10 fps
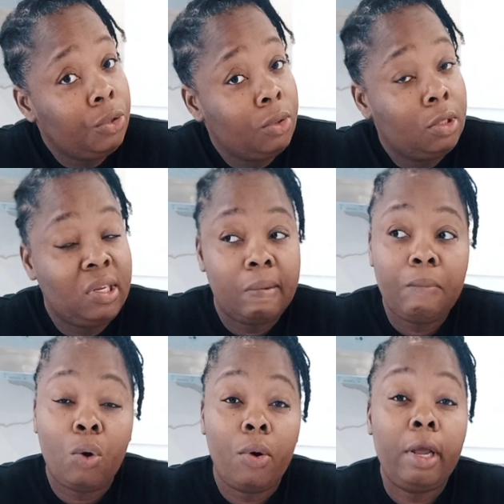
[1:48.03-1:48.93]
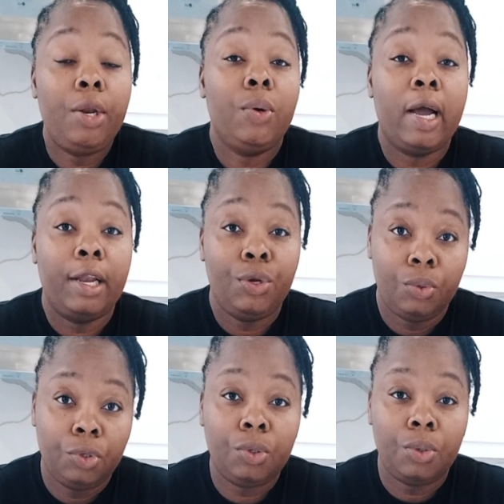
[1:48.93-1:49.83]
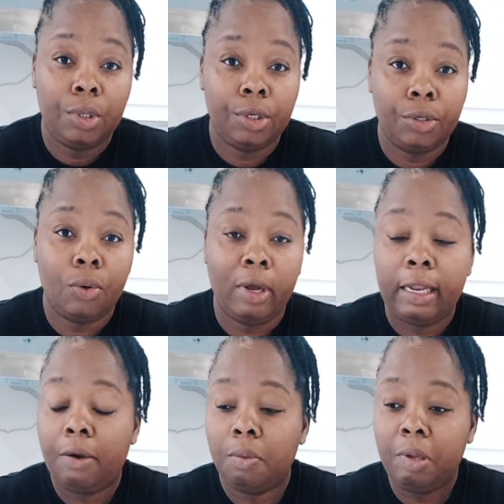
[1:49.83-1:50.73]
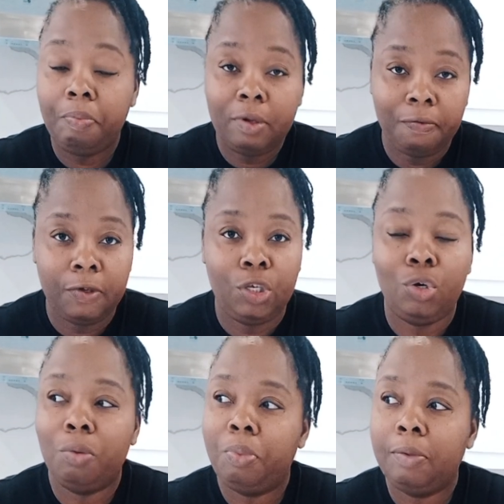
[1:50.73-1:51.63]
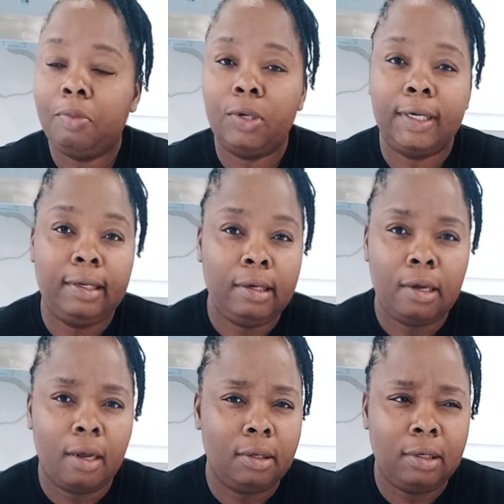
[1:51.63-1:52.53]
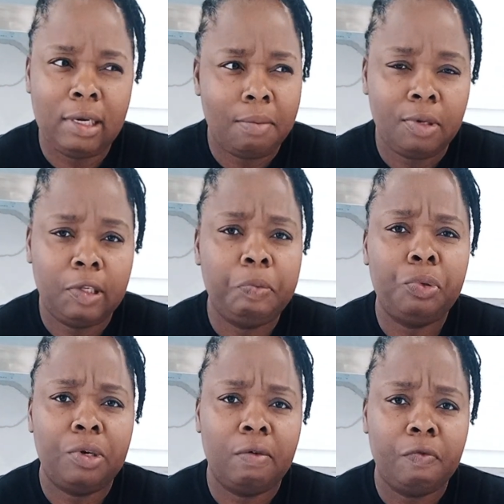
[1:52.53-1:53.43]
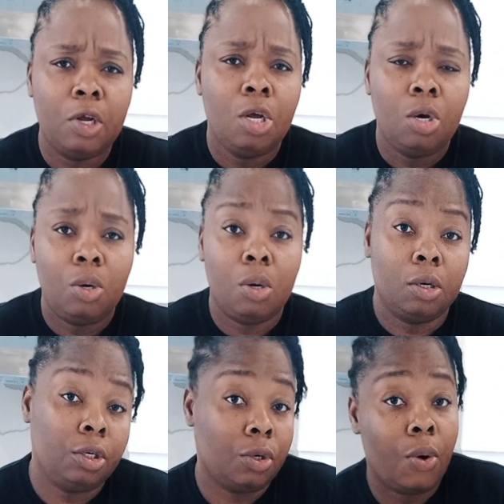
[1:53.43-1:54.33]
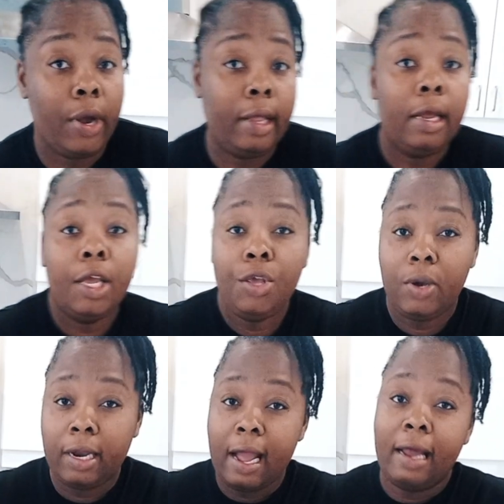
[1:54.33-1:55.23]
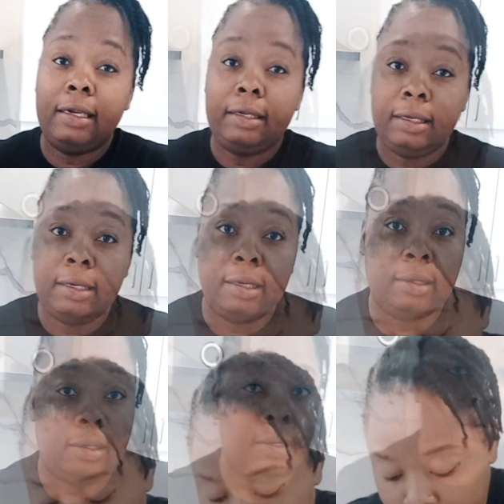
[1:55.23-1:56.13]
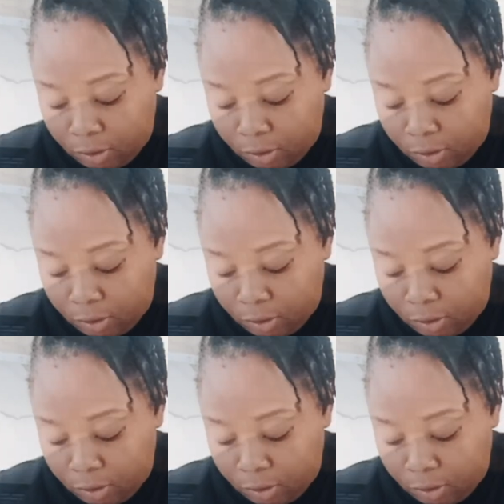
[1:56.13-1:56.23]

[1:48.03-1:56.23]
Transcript: to use some oil, you can use coconut oil. That will be perfect. You could put about a tablespoon of coconut oil. You can add it to this. So I'm just